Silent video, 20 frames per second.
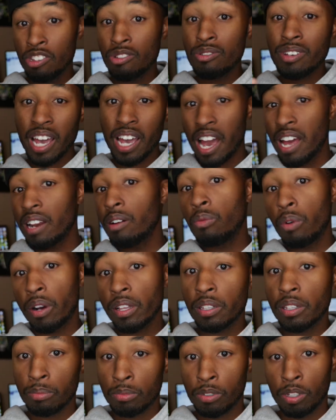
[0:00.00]
And you kind of
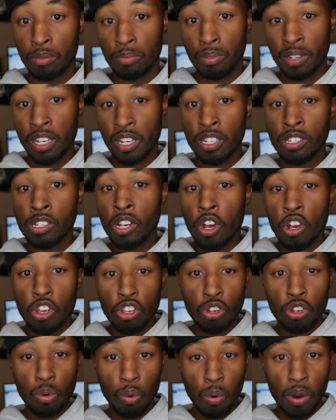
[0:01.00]
want them to because
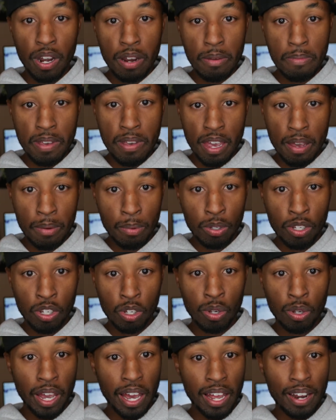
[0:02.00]
you want to be able
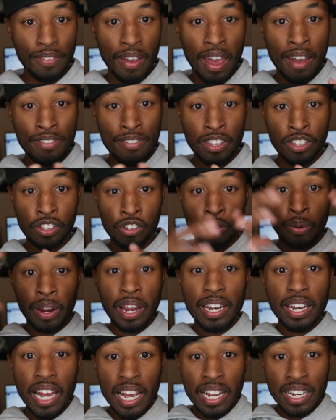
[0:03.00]
to kind of have these
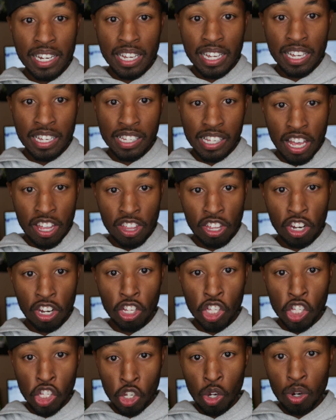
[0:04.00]
grand ideas and then
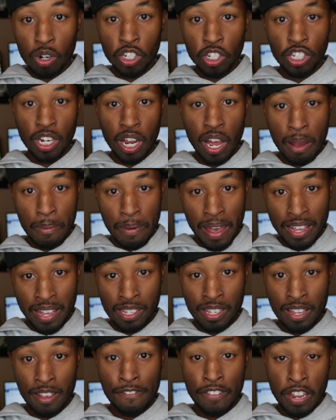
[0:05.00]
it's your job as
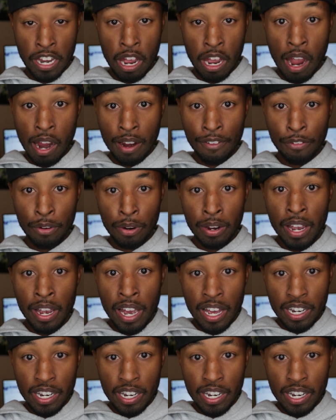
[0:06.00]
the videographer